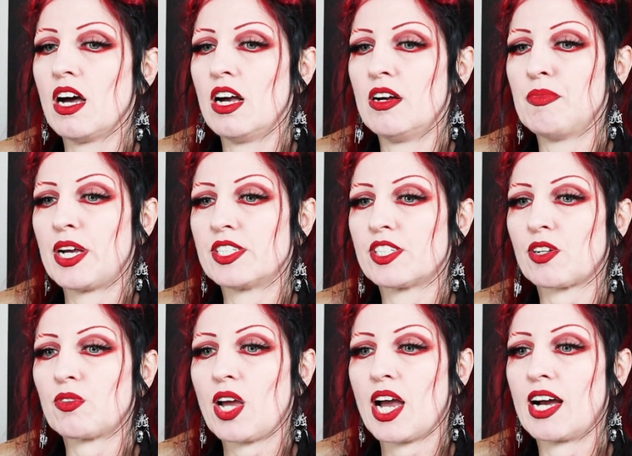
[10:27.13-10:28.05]
I
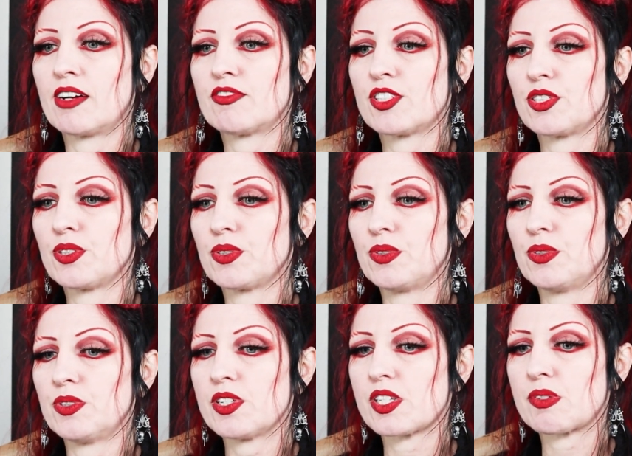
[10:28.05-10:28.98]
don't have
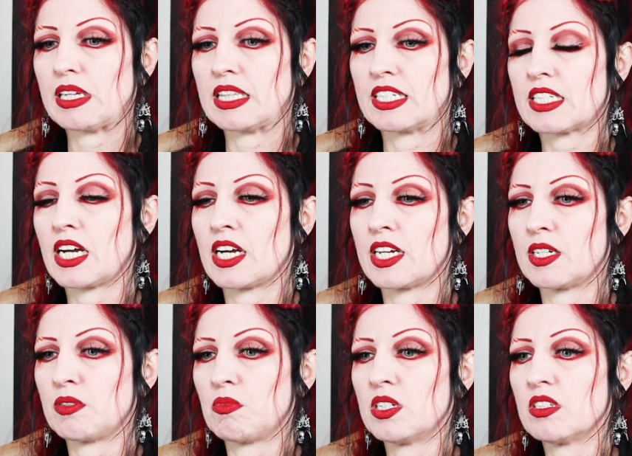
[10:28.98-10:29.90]
to spend the
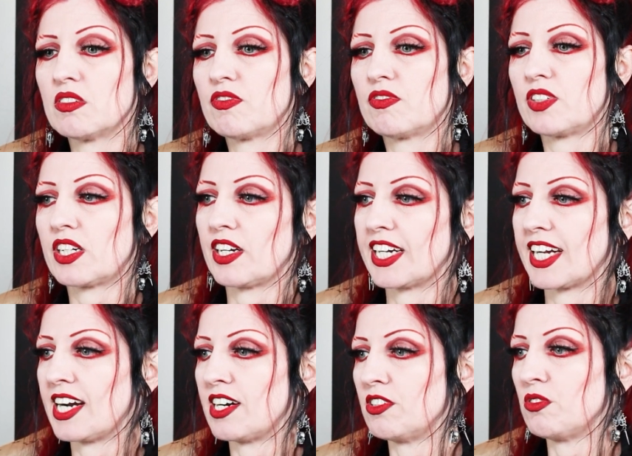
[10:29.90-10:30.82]
time figuring
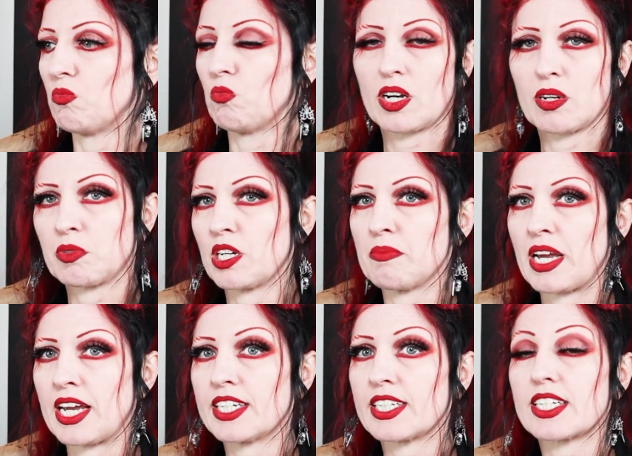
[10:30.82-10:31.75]
out what I'm gonna
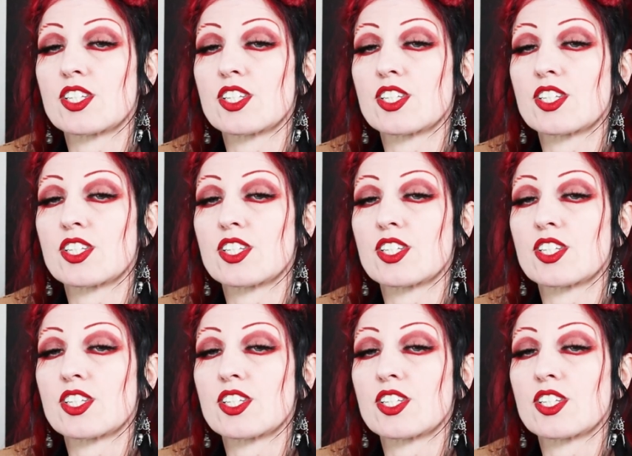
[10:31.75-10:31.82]
make.